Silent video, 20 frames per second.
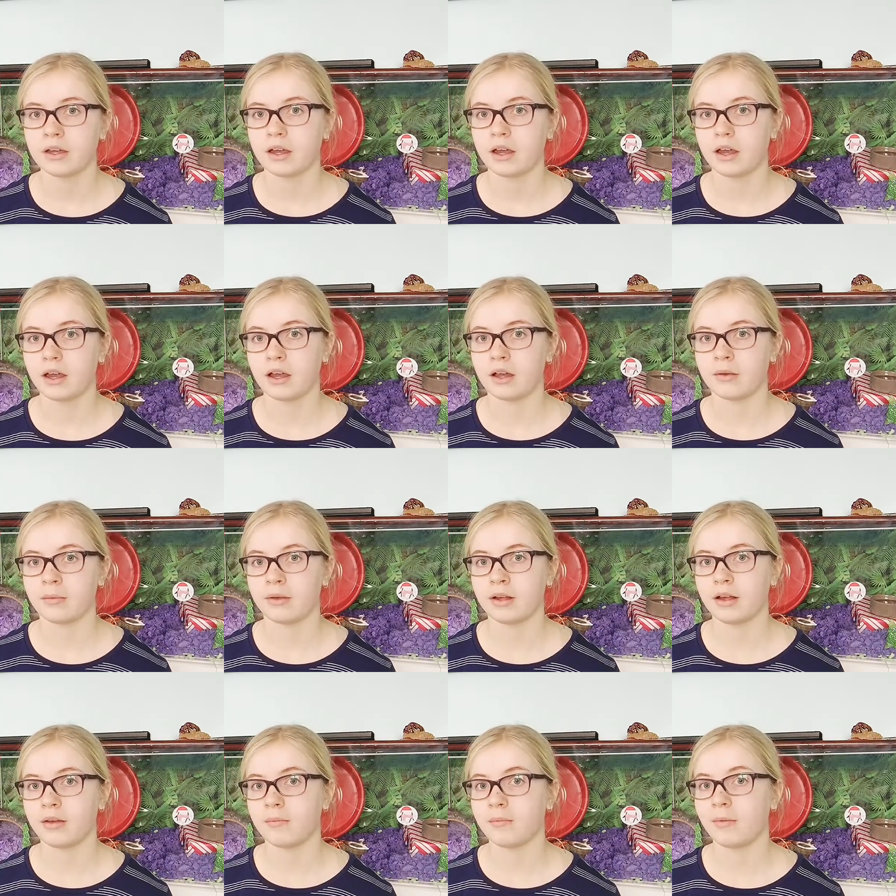
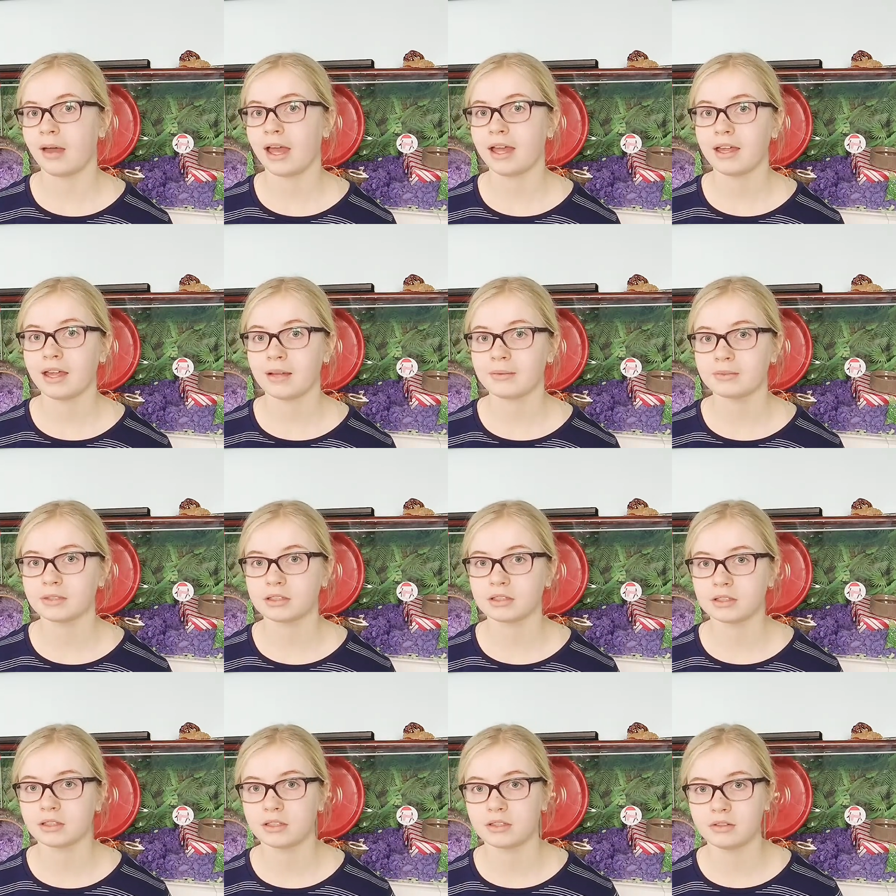My
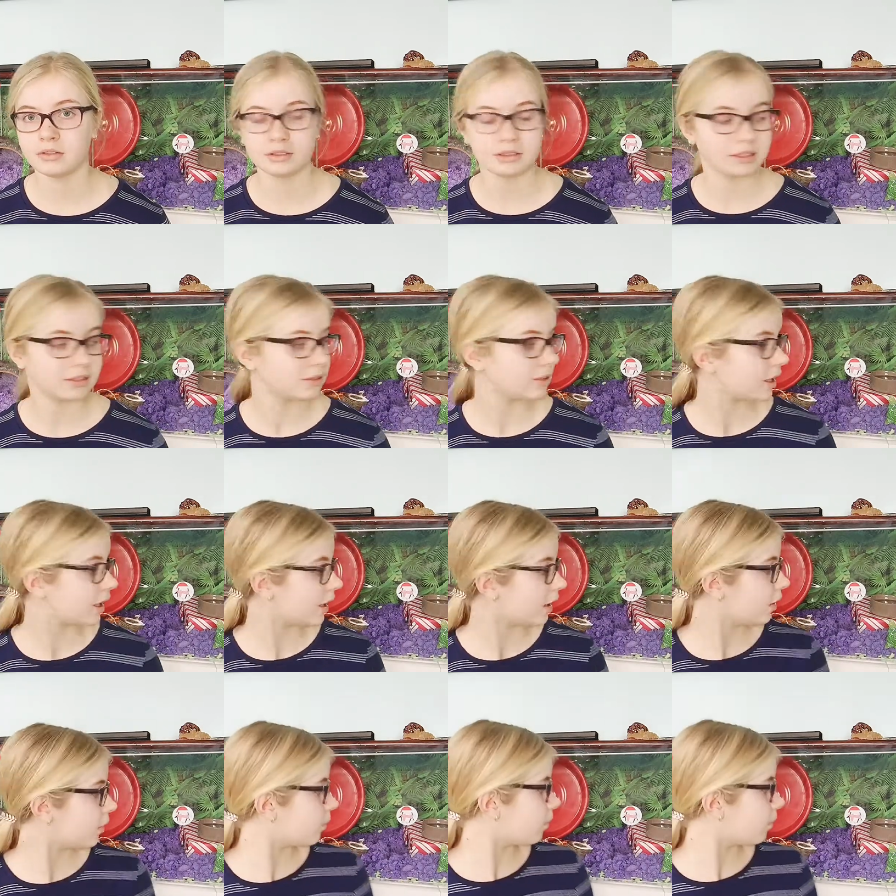hamster uses a